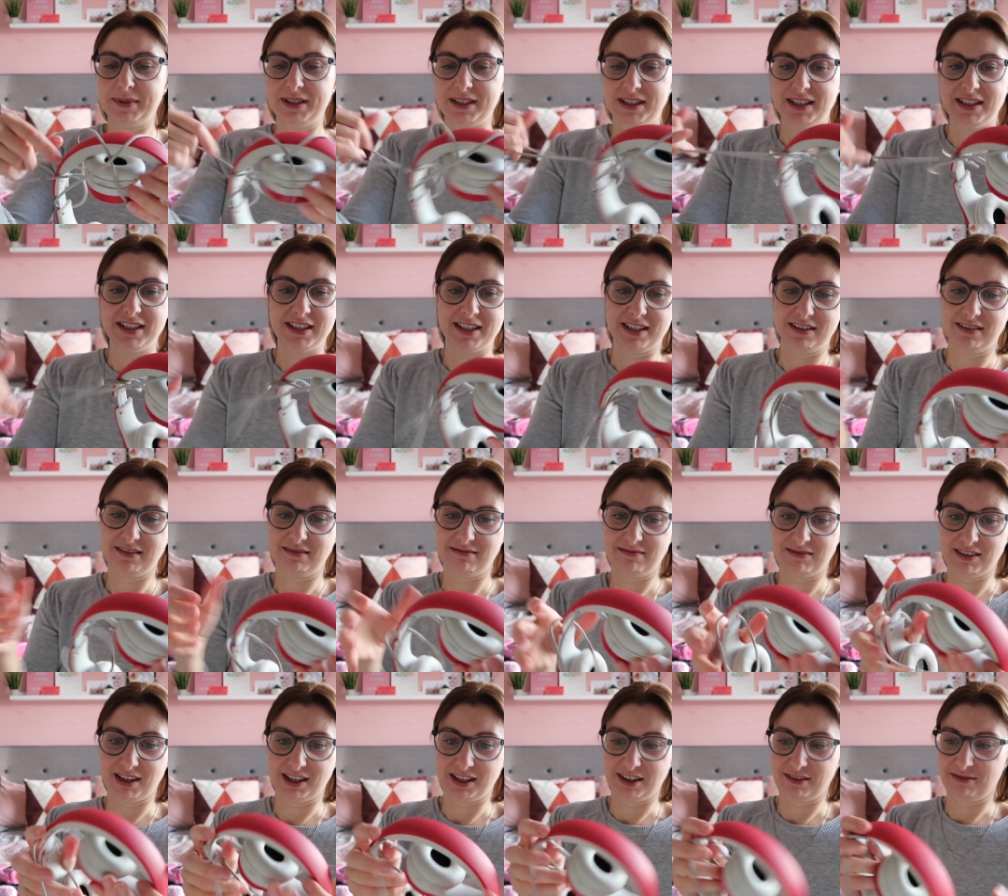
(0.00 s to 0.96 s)
These are
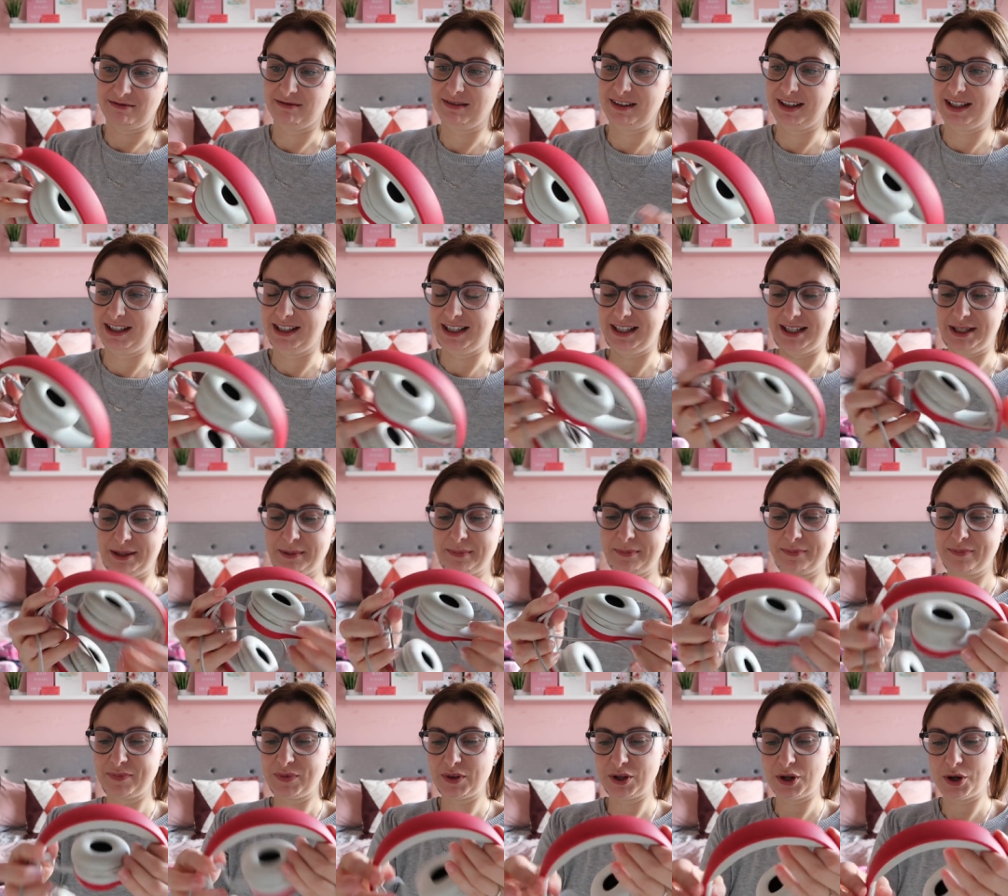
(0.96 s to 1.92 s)
like really
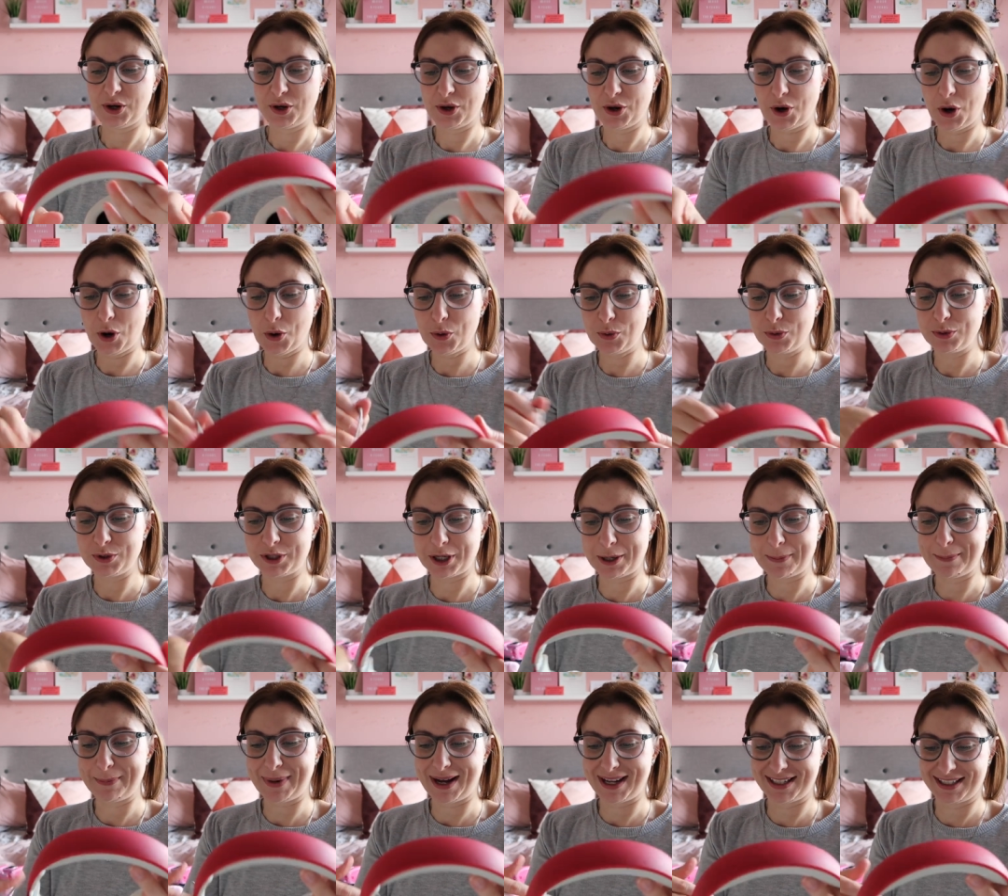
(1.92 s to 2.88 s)
old
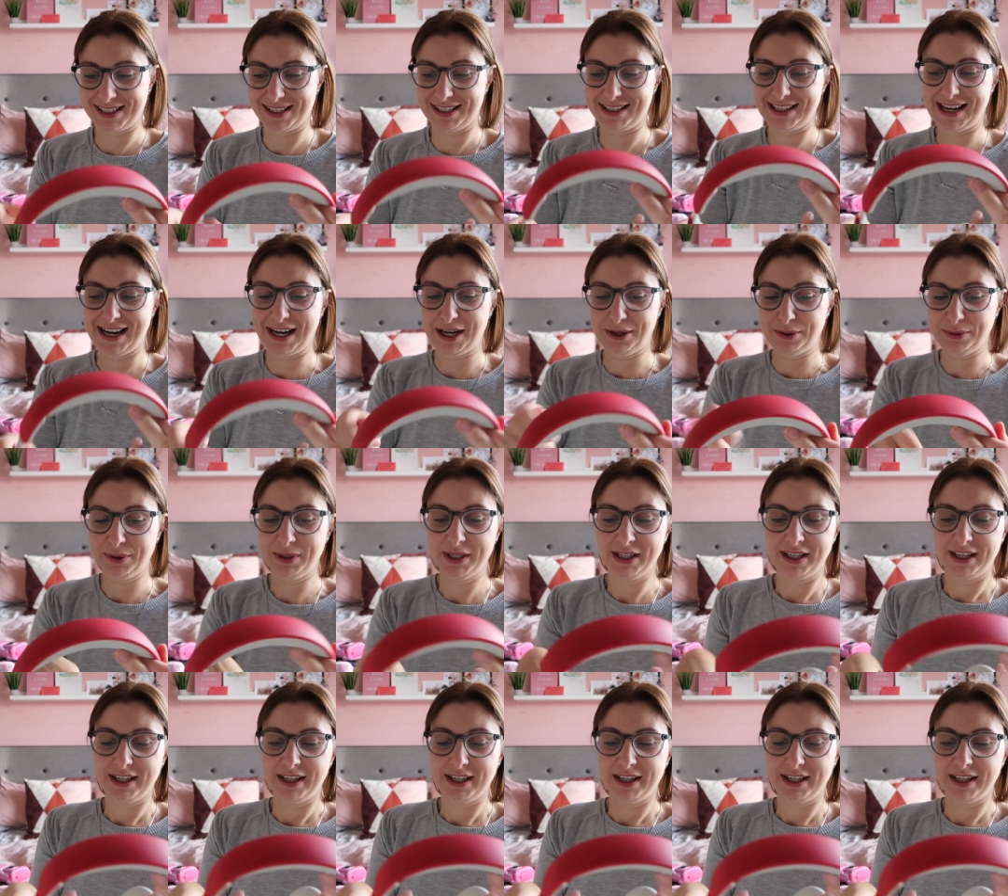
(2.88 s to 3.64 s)
and battered now,